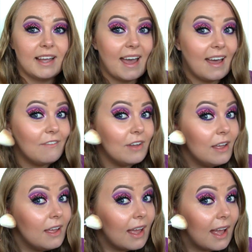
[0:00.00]
I have,
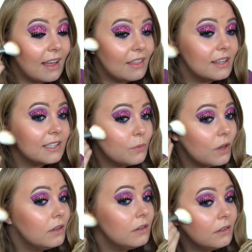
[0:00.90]
and this
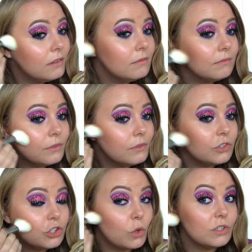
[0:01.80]
one
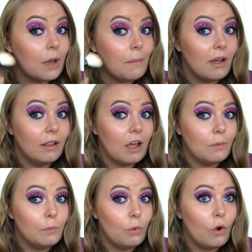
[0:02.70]
shows up a
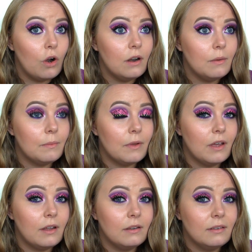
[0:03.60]
lot more,
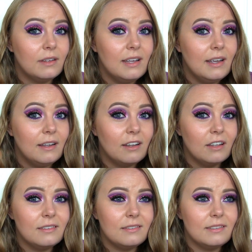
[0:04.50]
but
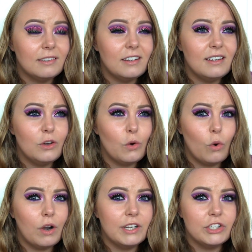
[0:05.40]
not in an
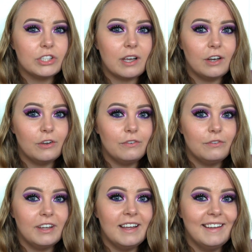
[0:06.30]
orange kind
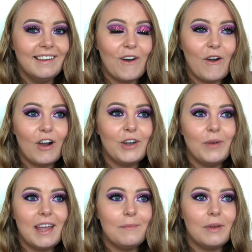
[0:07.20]
of hard
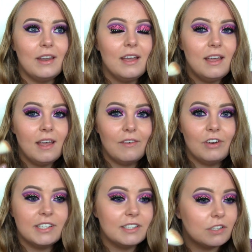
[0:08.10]
way, but a
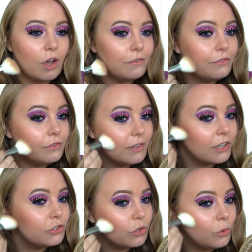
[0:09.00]
very soft
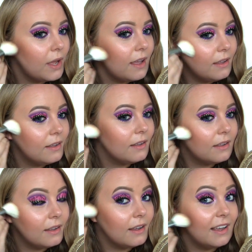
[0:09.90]
natural way,
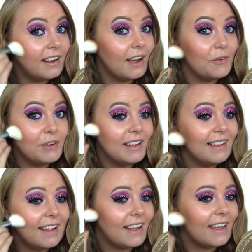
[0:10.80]
and I
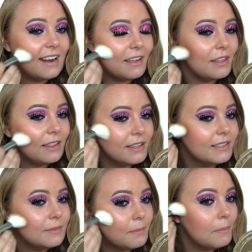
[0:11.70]
really like it. I think
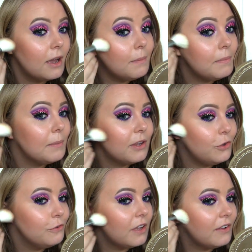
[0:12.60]
this might be my
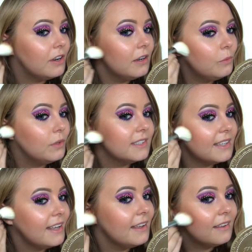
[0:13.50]
new favorite, we'll
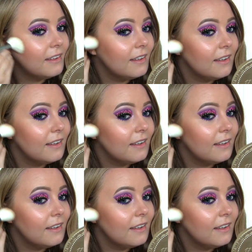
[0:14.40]
see.